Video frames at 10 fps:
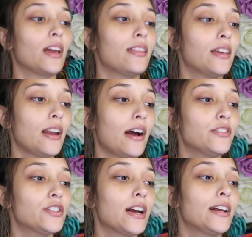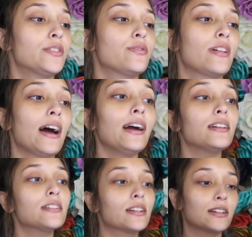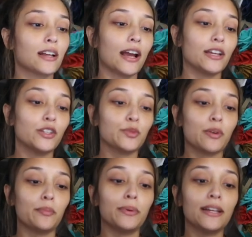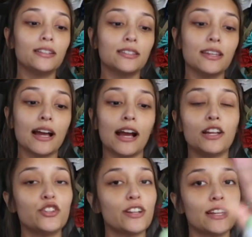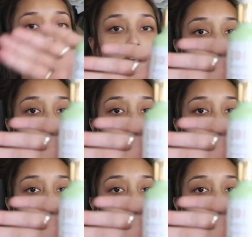And then after I do that, I use my Pixie Hydrating